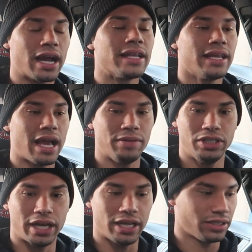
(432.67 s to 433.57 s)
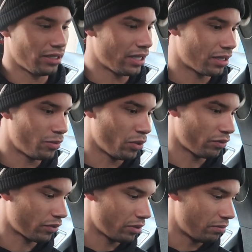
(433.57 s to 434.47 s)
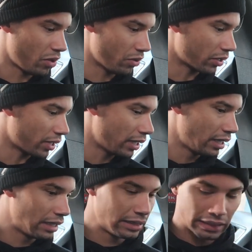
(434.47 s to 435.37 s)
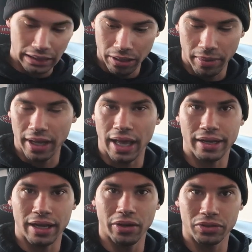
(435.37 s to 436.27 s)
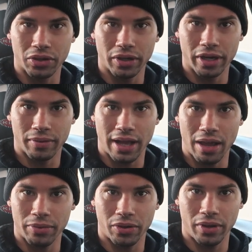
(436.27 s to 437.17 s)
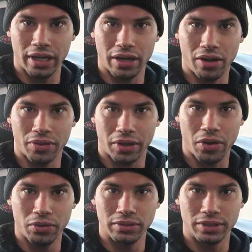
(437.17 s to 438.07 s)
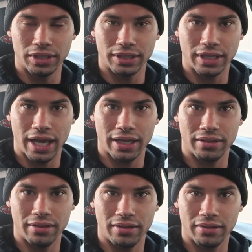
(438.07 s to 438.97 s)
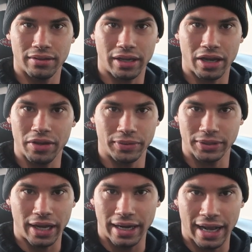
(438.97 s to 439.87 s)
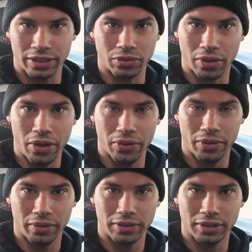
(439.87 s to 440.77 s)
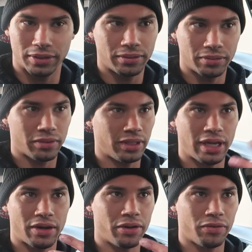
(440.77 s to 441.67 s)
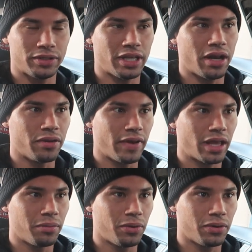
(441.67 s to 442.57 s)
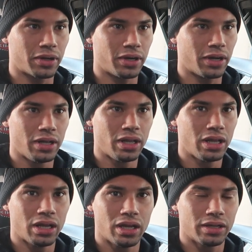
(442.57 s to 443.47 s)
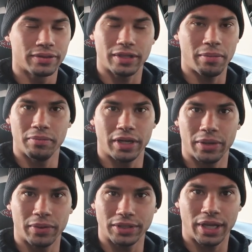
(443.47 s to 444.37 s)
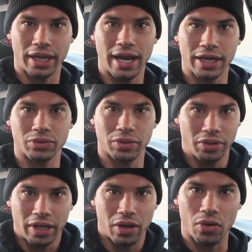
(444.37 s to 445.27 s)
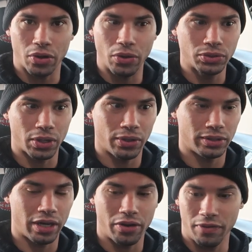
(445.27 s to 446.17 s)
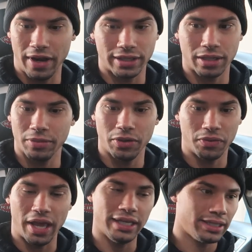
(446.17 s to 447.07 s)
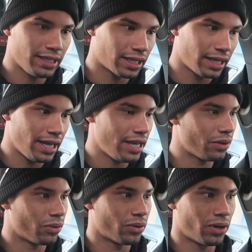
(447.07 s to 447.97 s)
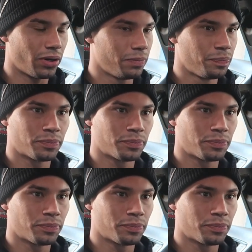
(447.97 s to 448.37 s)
did have a check engine light come on for the motor. But like I looked earlier when I had one on, and all the codes just said, like there was not an actual code. It just, I don't know if it said unavailable or something, but there wasn't like an actual code. They're like all ghost codes. I don't know if it has something to do with the AC delete or,